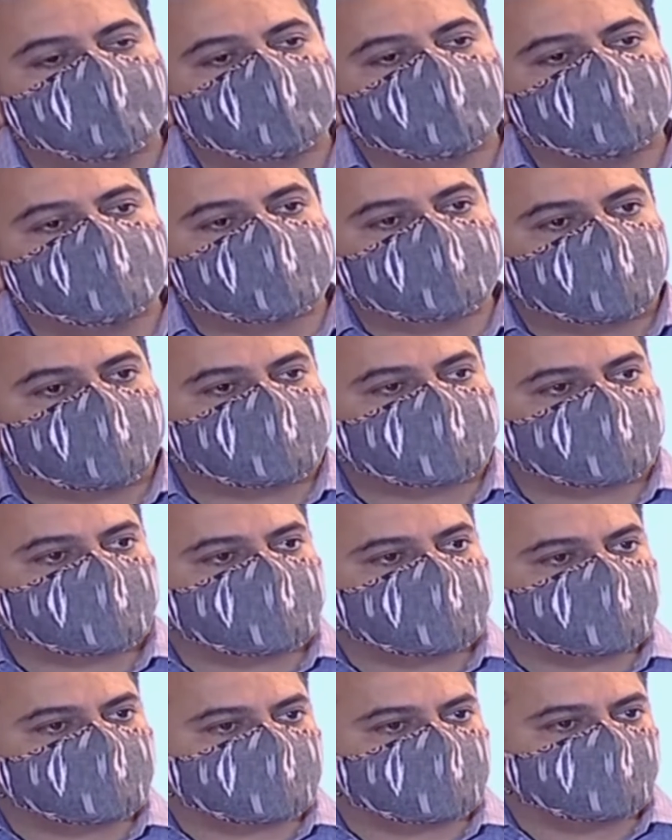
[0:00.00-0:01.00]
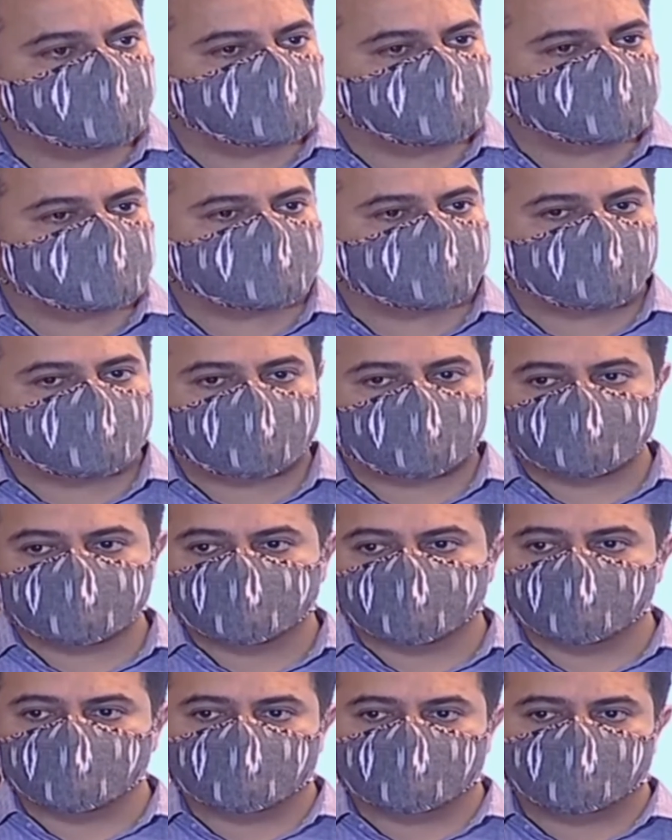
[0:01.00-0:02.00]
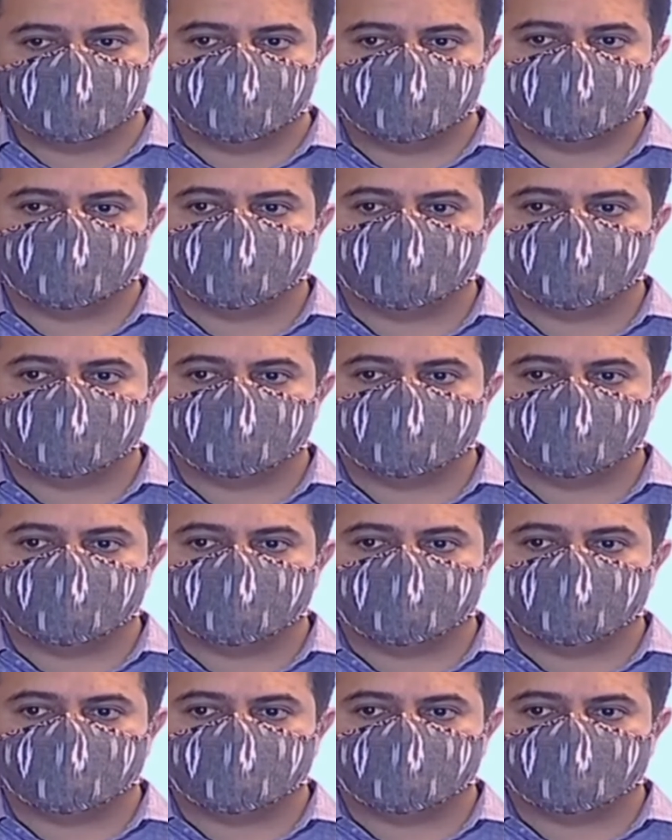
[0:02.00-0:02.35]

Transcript: Jayesh Ranjan ji, was absolutely